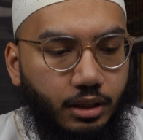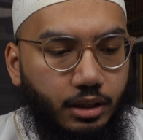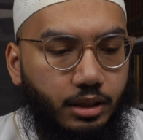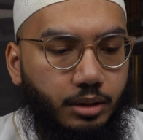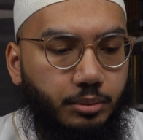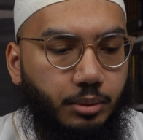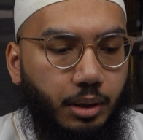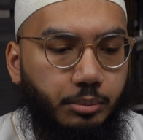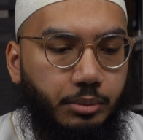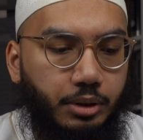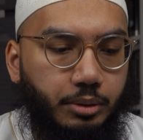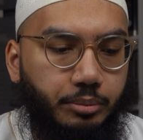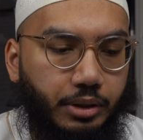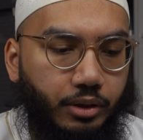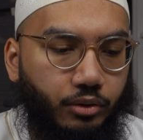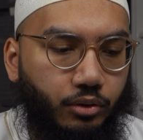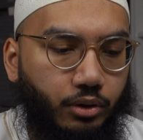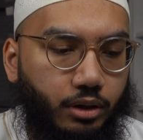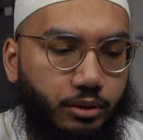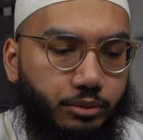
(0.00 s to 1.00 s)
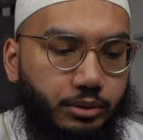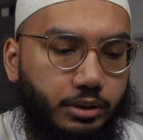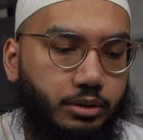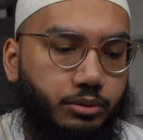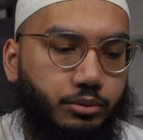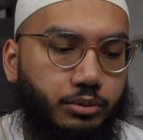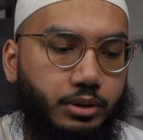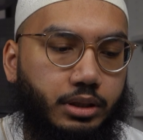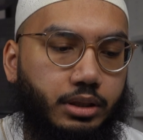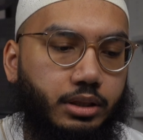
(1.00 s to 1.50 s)
Imam
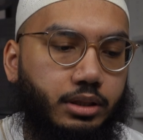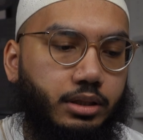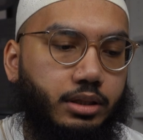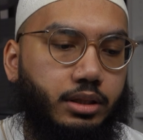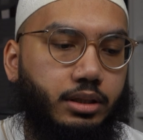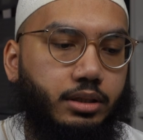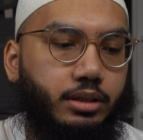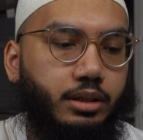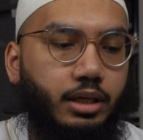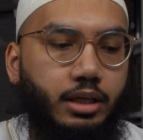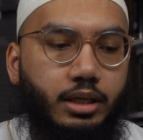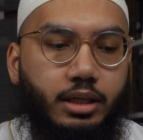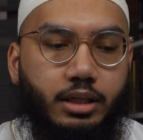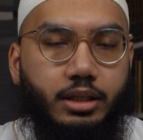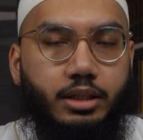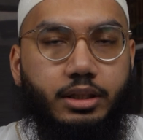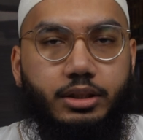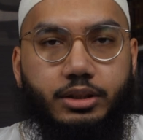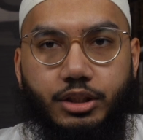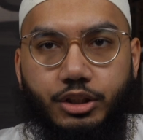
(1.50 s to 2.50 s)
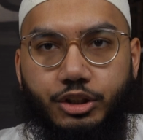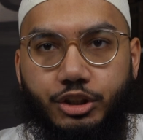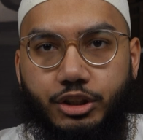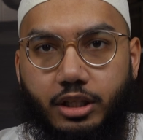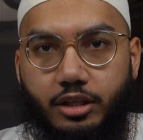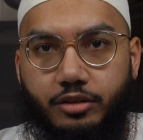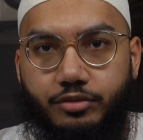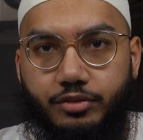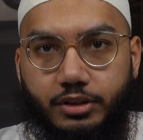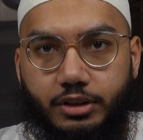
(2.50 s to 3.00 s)
al-Baydawi, what he did, is a
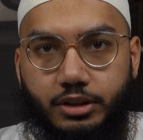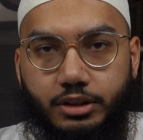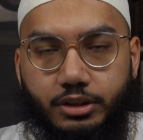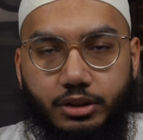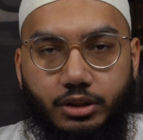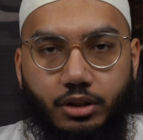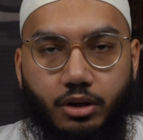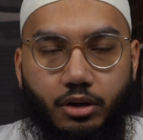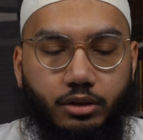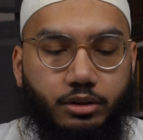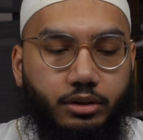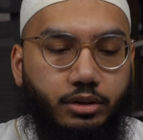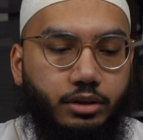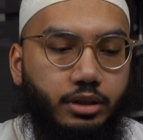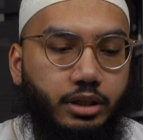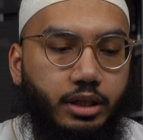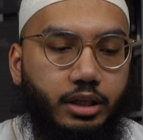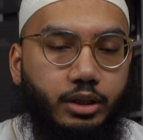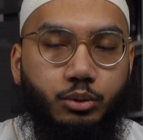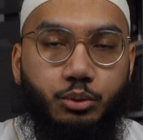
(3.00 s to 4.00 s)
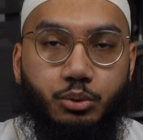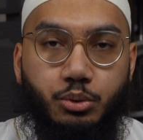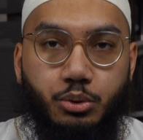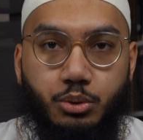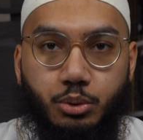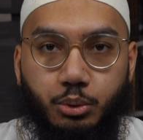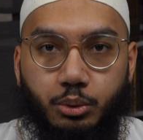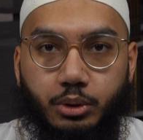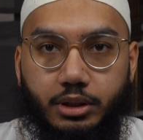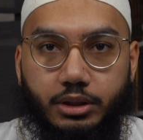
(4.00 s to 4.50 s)
Shafi'i scholar, an
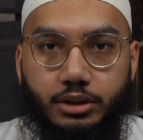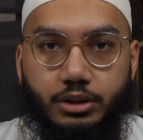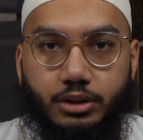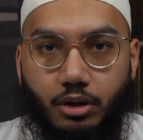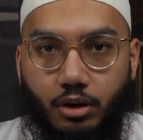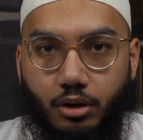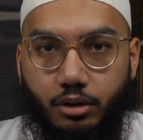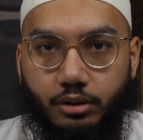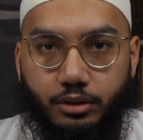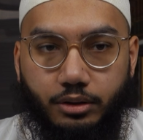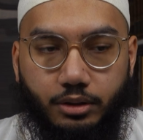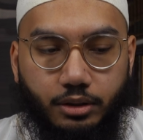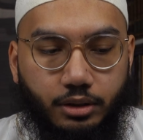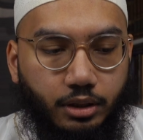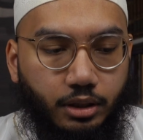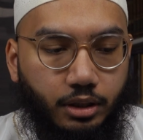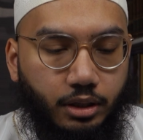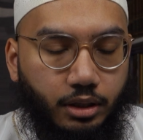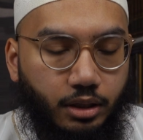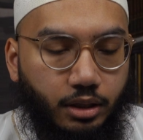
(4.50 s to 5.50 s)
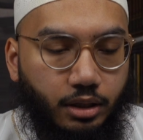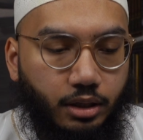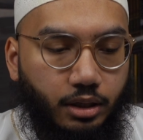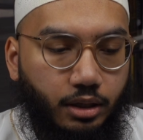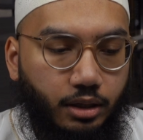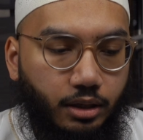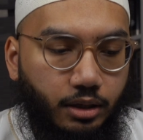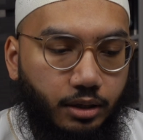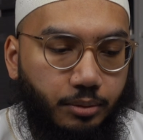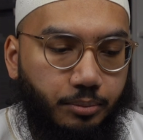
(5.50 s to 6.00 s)
Usuli scholar.
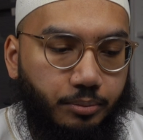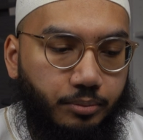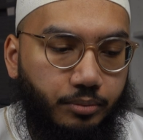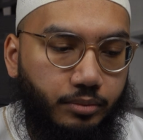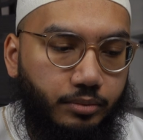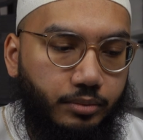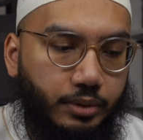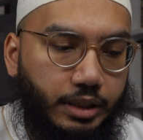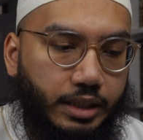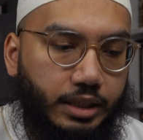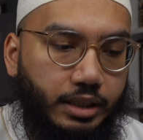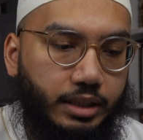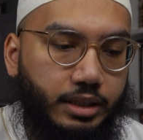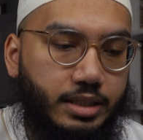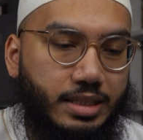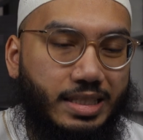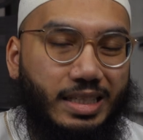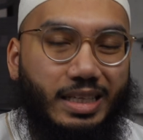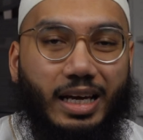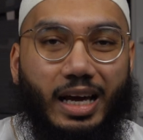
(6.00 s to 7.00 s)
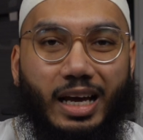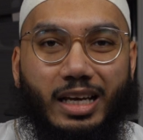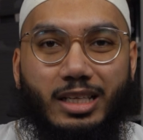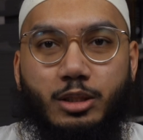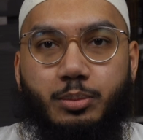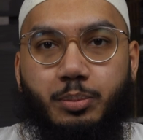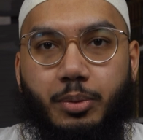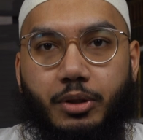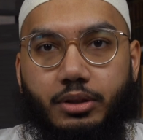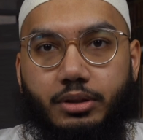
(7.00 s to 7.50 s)
He is an
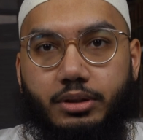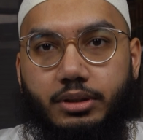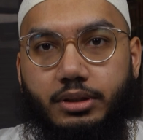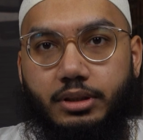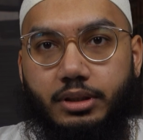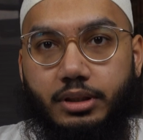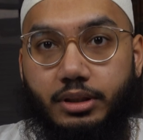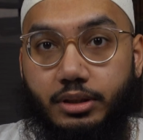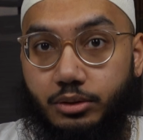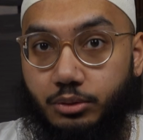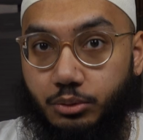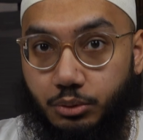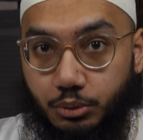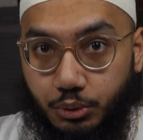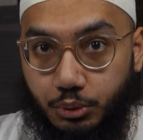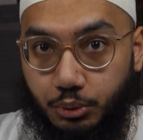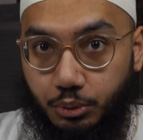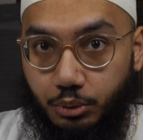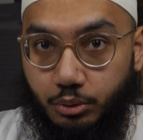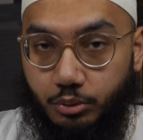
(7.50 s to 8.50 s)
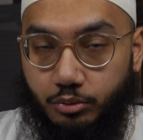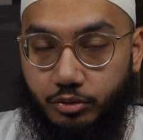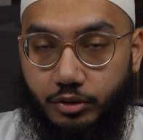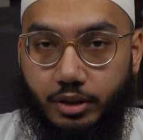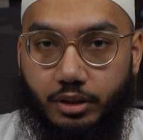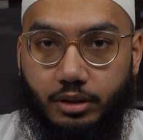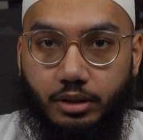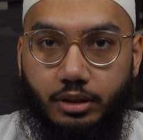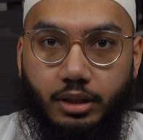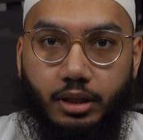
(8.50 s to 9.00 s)
expert in Usul
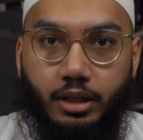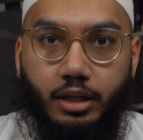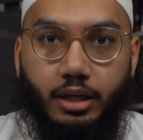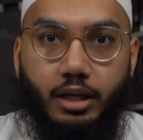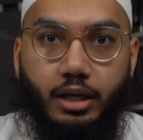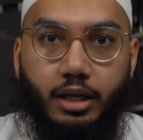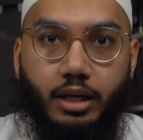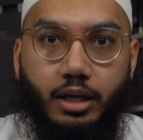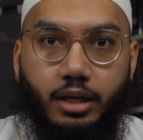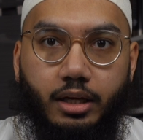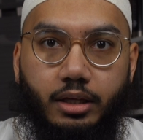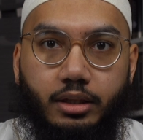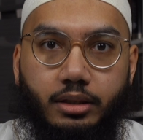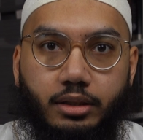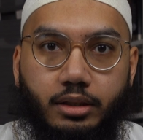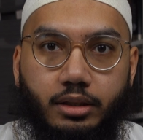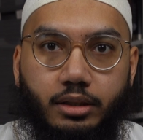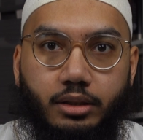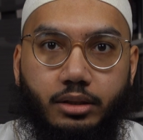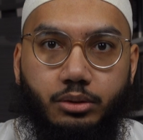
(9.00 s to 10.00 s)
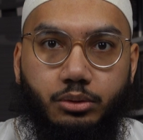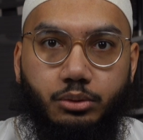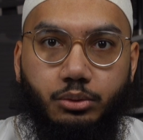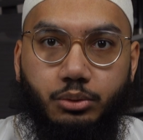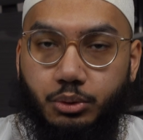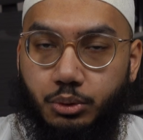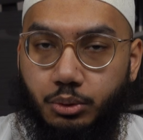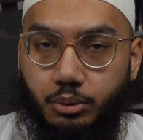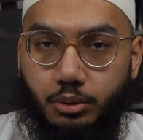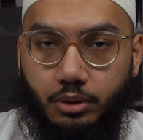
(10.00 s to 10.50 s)
al-Fiqh and
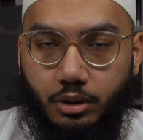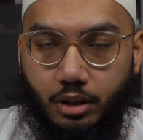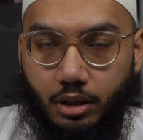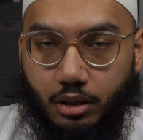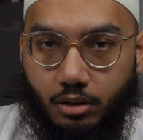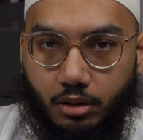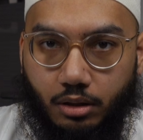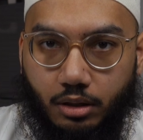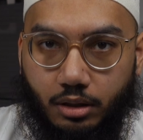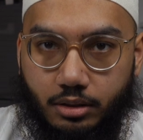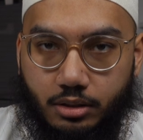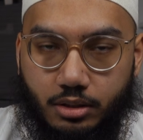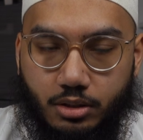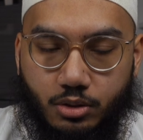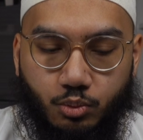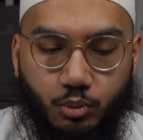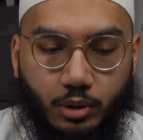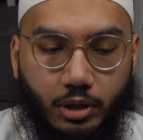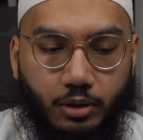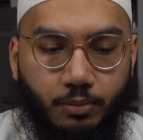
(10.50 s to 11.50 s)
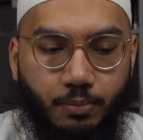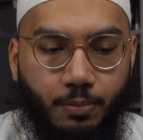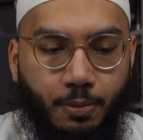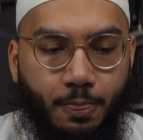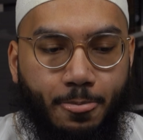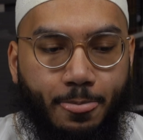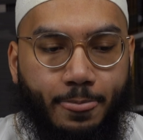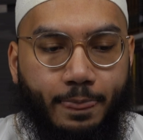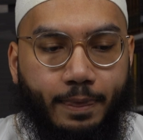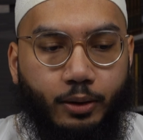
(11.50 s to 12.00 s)
Usul al-Aqaid as well.
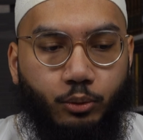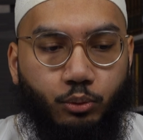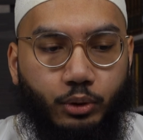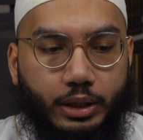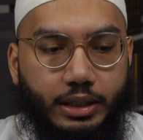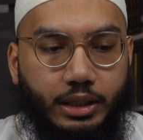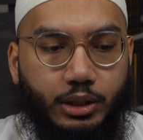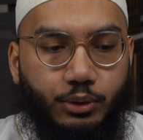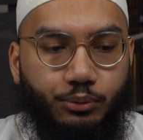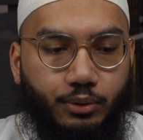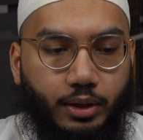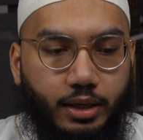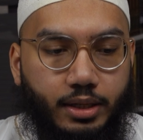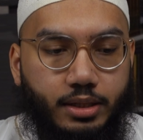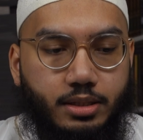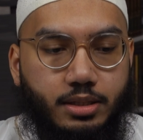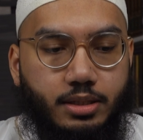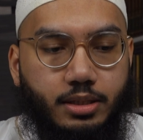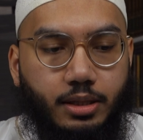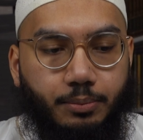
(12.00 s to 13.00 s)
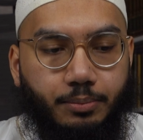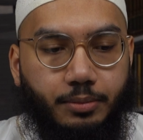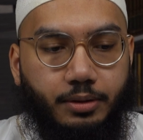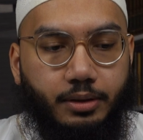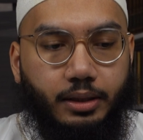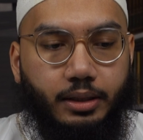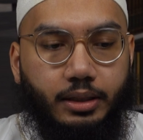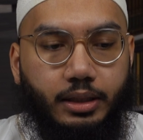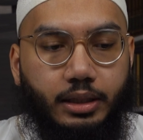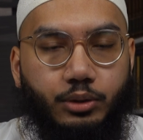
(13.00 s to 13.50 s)
When he writes
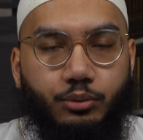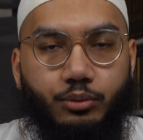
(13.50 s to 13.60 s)
something, he